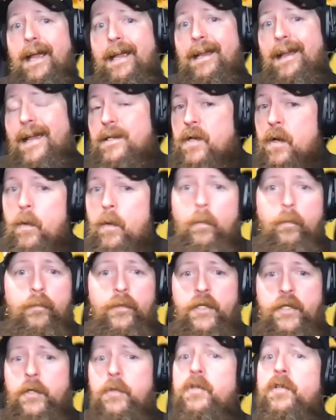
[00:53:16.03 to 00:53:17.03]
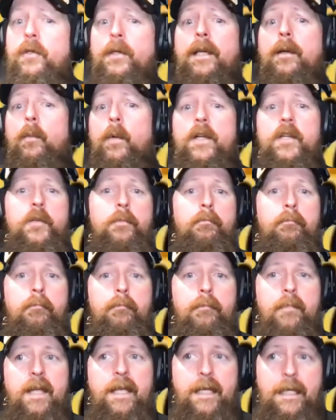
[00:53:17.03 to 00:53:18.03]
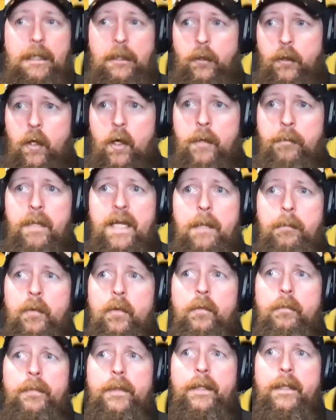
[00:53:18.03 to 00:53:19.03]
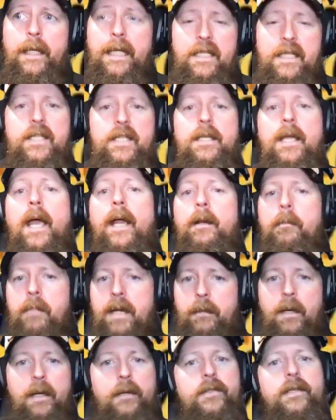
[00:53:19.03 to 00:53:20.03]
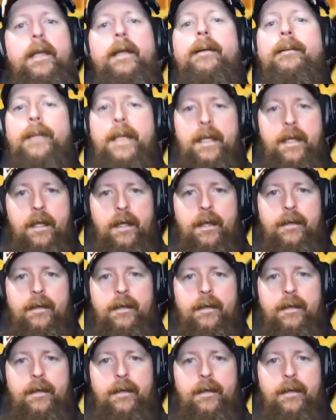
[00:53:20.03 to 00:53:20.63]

I, I don't usually wish ill on people, but it just kind of made I was like,